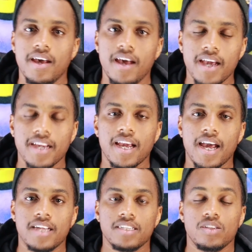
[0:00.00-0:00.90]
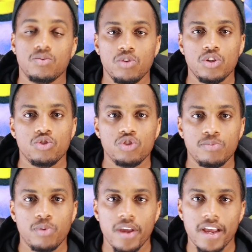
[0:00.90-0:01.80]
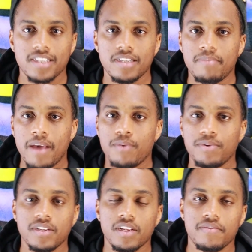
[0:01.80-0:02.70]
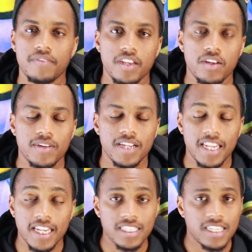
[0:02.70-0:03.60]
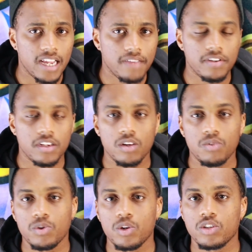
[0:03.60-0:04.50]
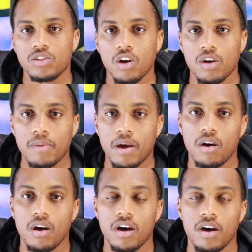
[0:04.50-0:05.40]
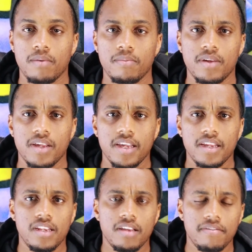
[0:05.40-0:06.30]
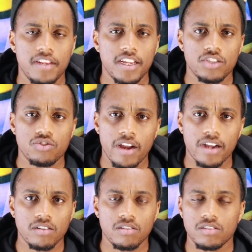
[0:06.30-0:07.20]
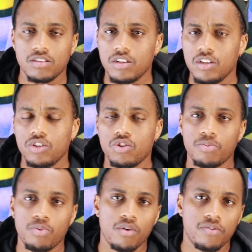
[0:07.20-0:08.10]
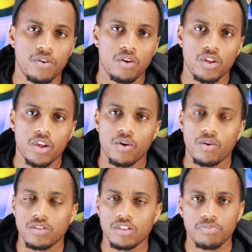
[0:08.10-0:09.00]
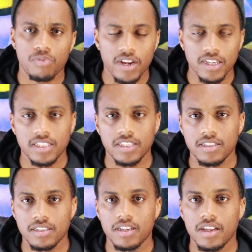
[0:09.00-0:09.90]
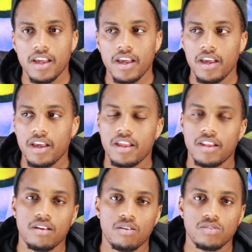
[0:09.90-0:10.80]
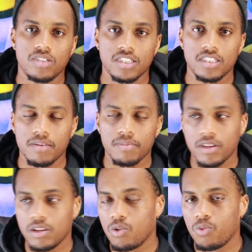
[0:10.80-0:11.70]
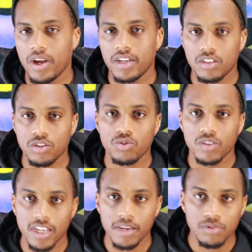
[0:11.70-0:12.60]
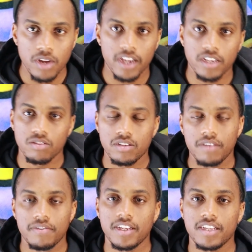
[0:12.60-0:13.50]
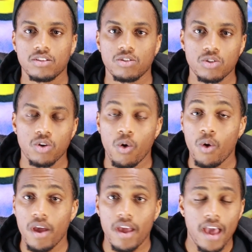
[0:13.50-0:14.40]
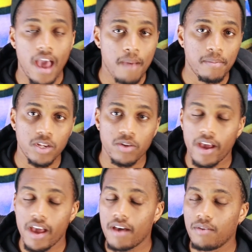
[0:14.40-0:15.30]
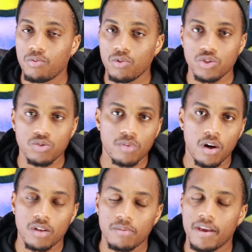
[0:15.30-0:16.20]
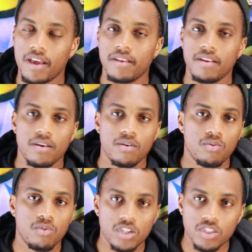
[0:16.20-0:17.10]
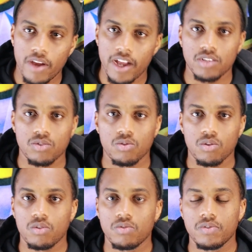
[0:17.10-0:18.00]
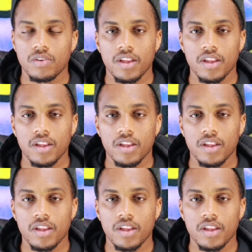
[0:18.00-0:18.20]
Alright guys, what it is, your boy Exia back with another video, and in today's video we're going to talk about dividend trackers, your portfolio, spreadsheets, and just simply ways that you can keep track of your dividends so you know how many you have, what you bought them at, what's your actual growth.